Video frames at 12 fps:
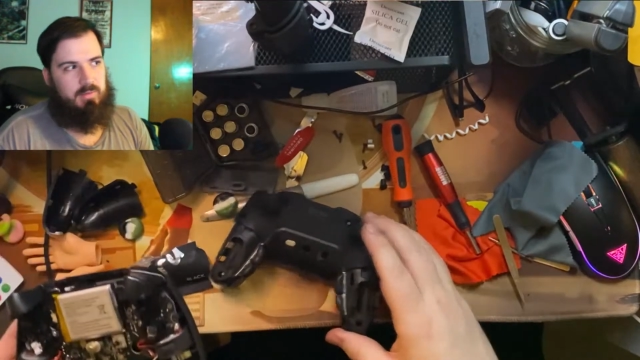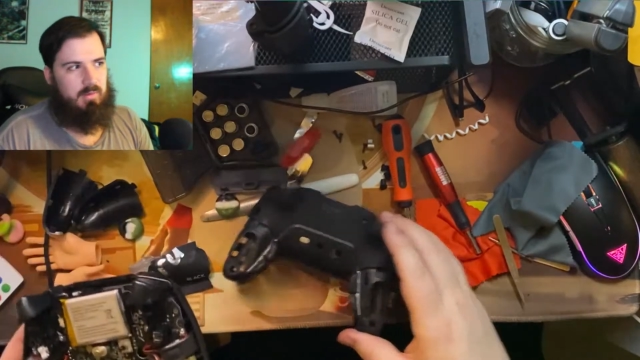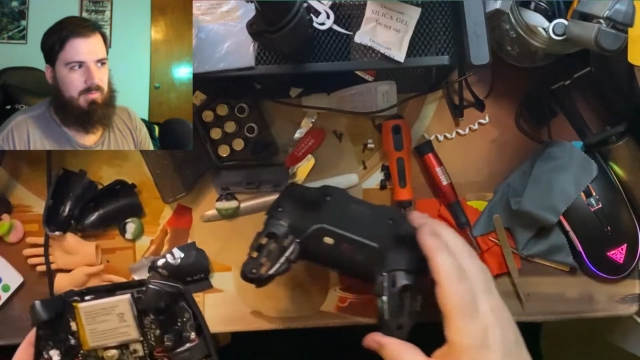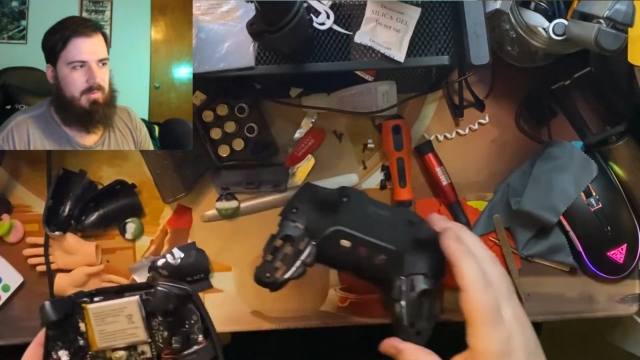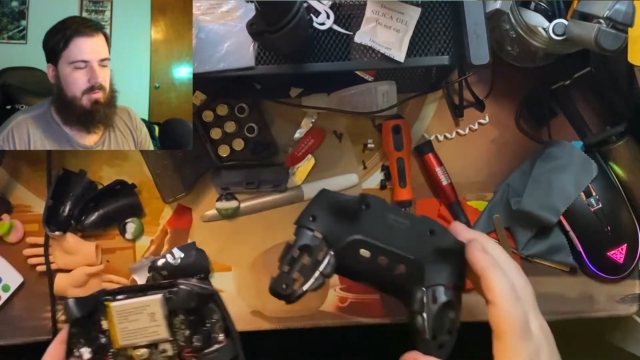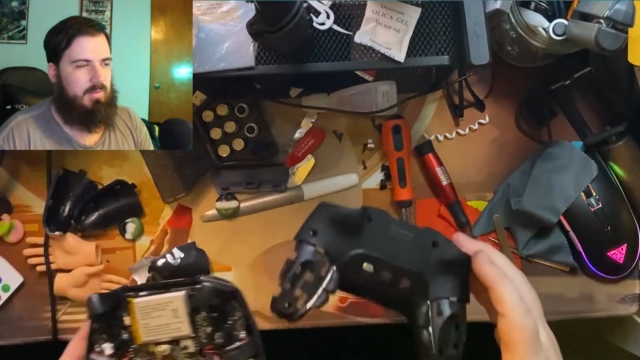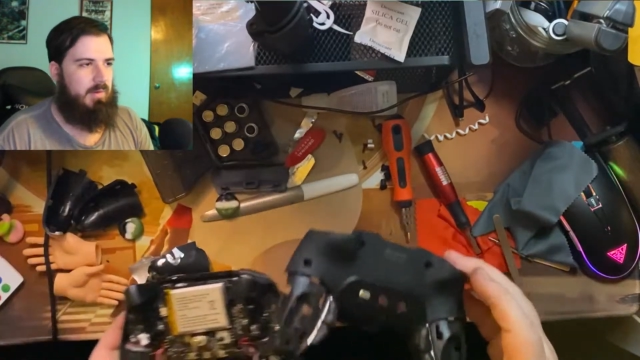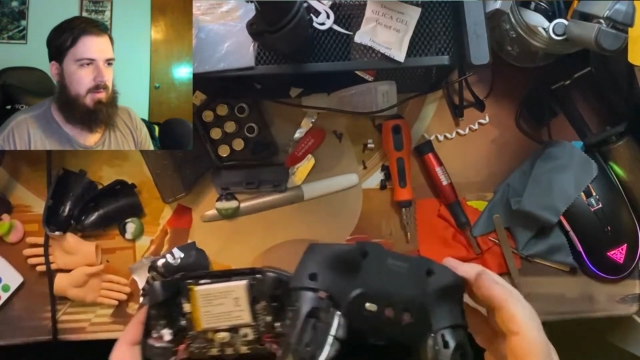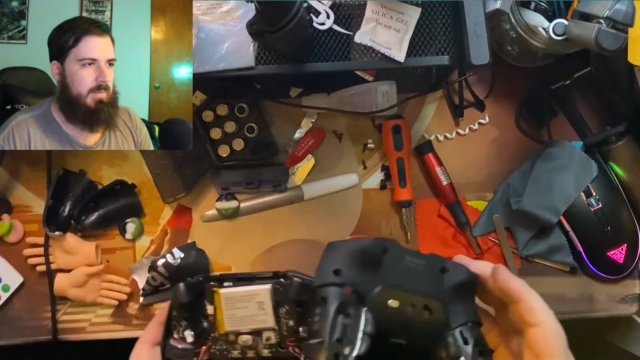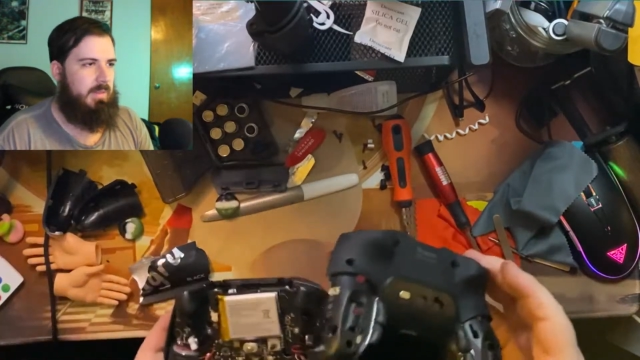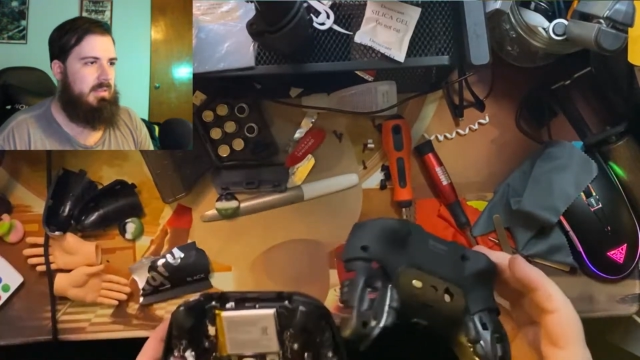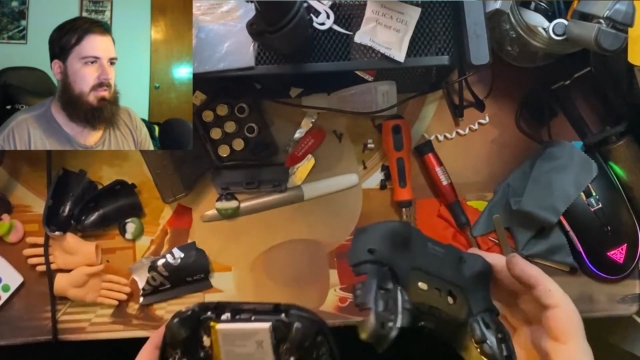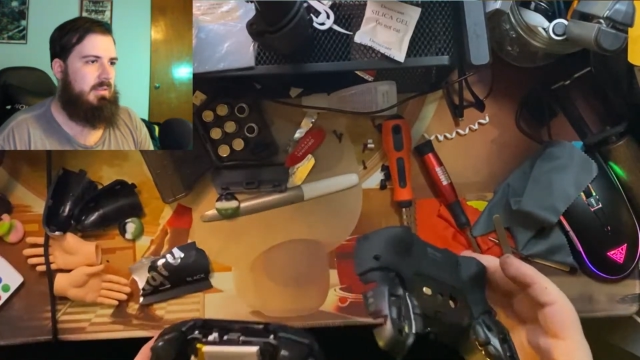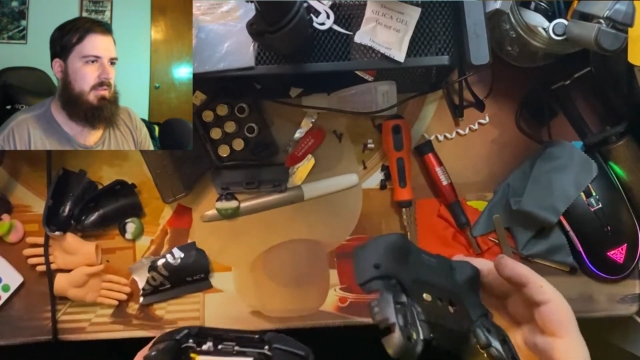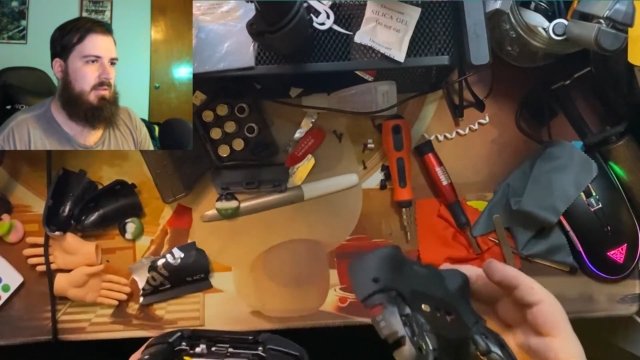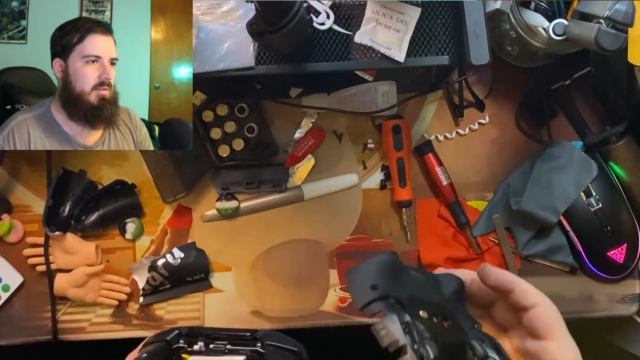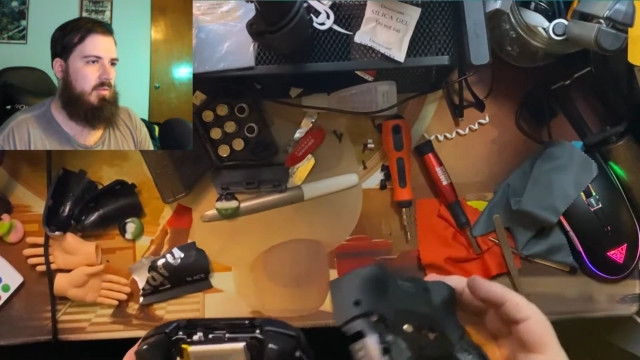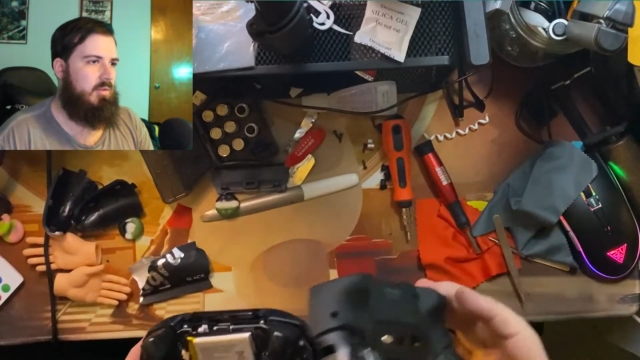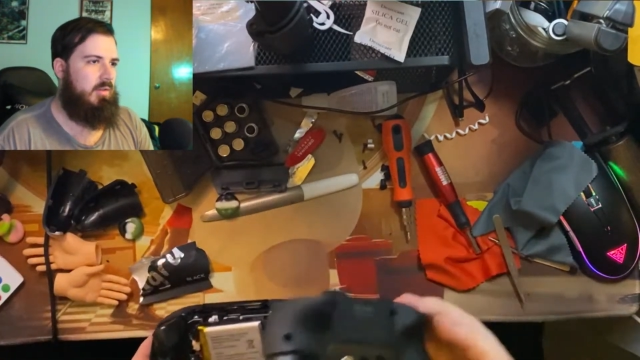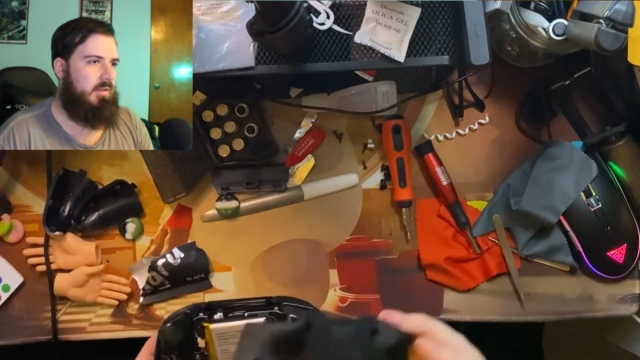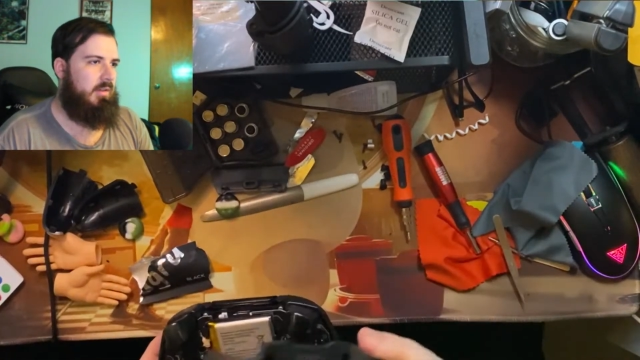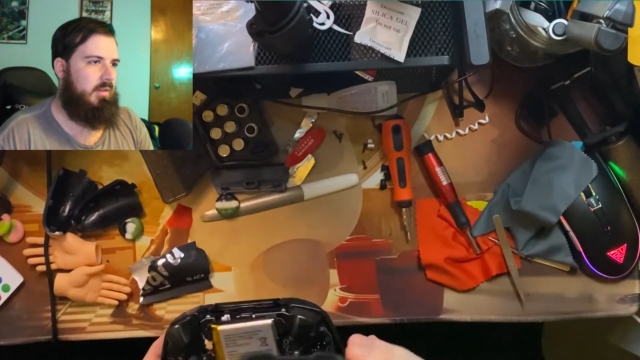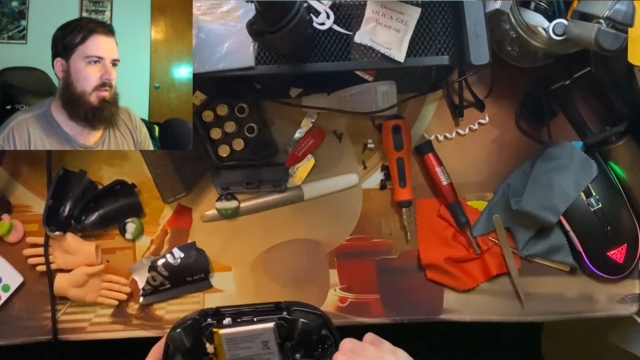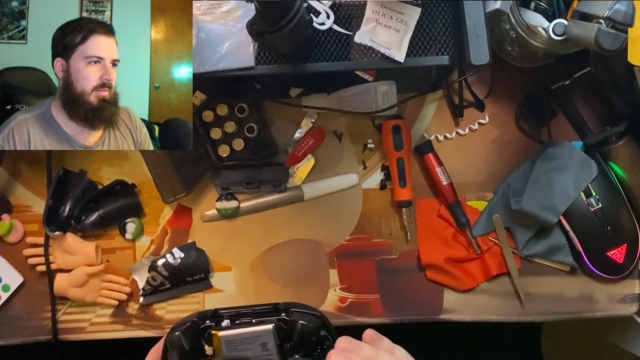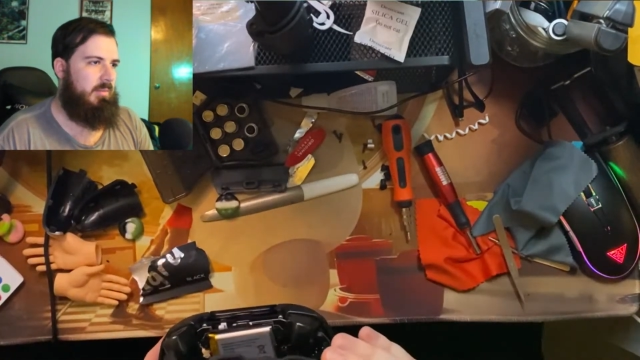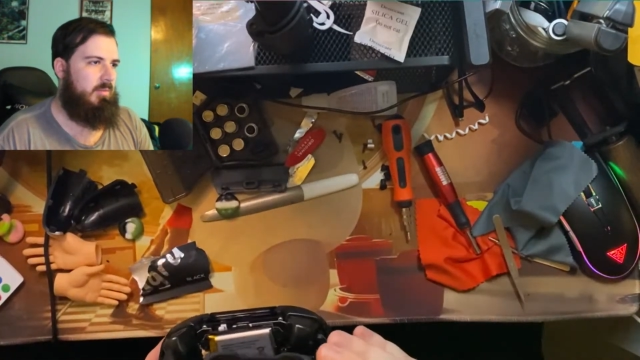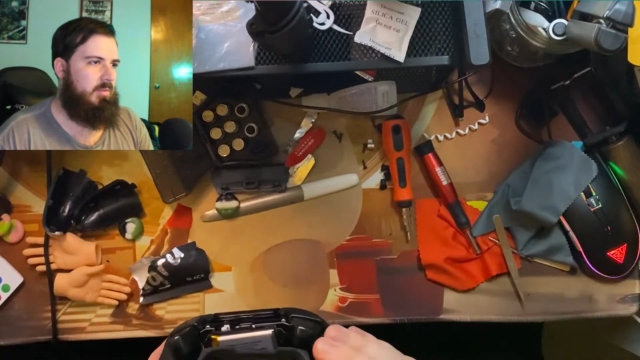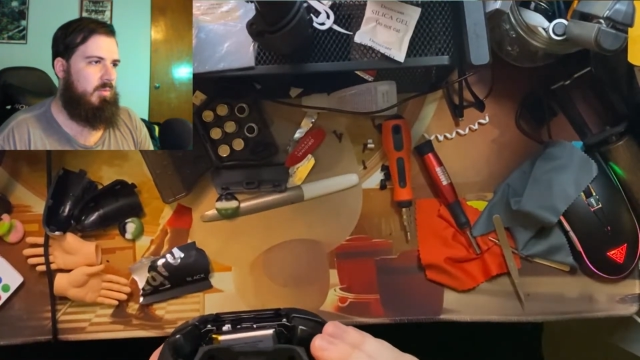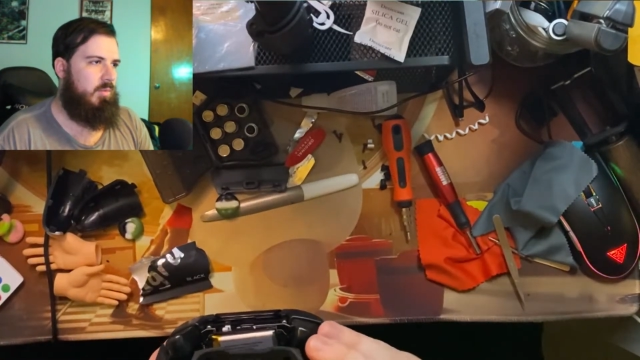So after 30 minutes, it's no longer going to be able